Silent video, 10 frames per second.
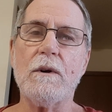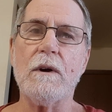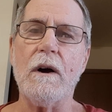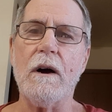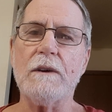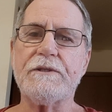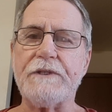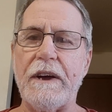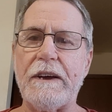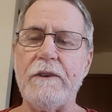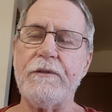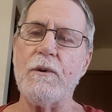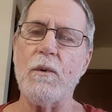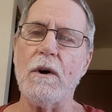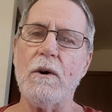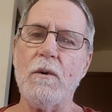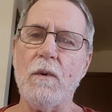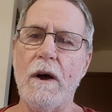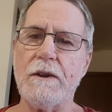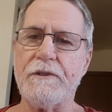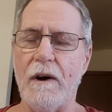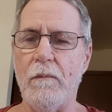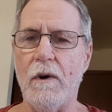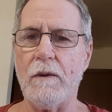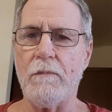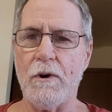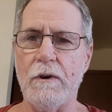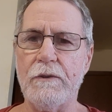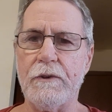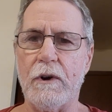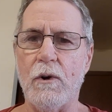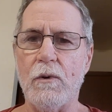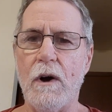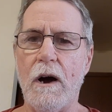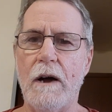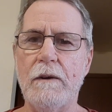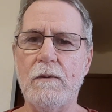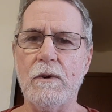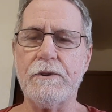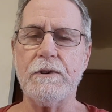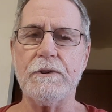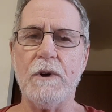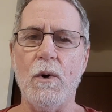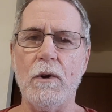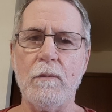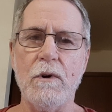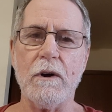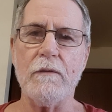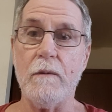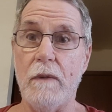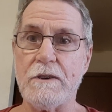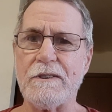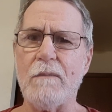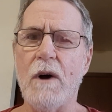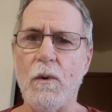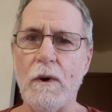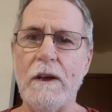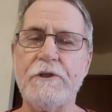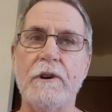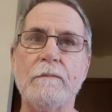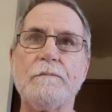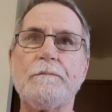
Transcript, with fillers: uh, stink, if you will, when someone burns the Quran, which is the holy book of the Muslim religion